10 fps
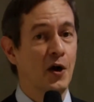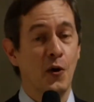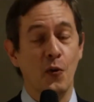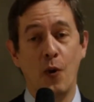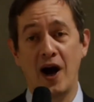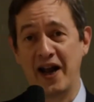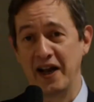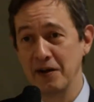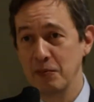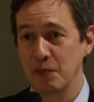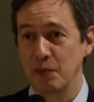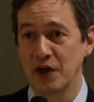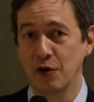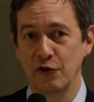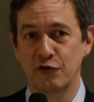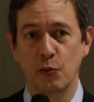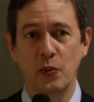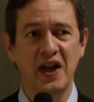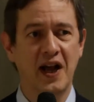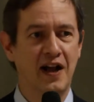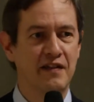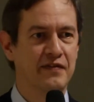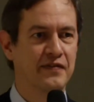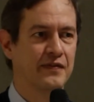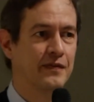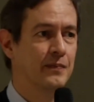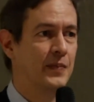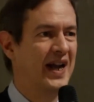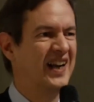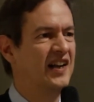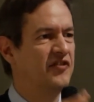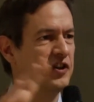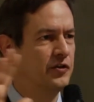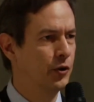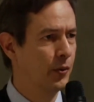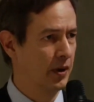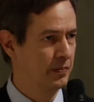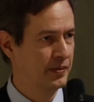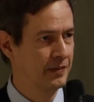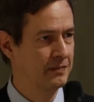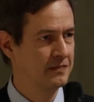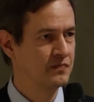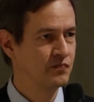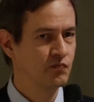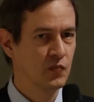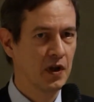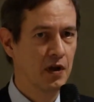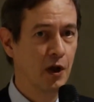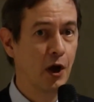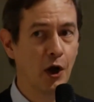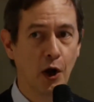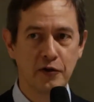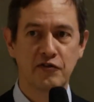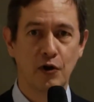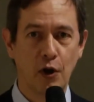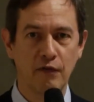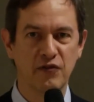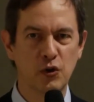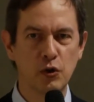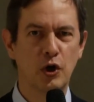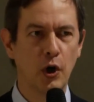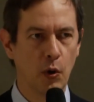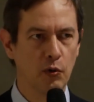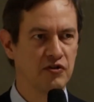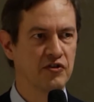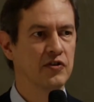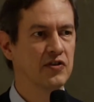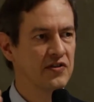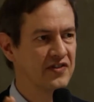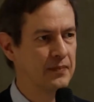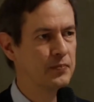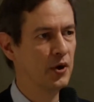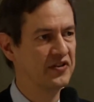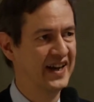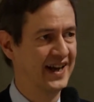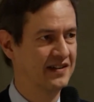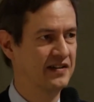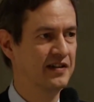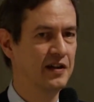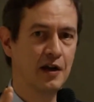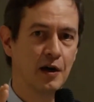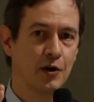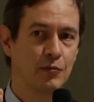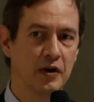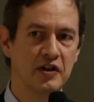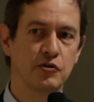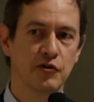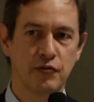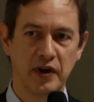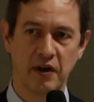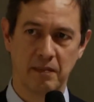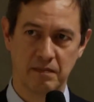Why? Because we have, at least in Europe, a lot of good laws that protect religious freedom.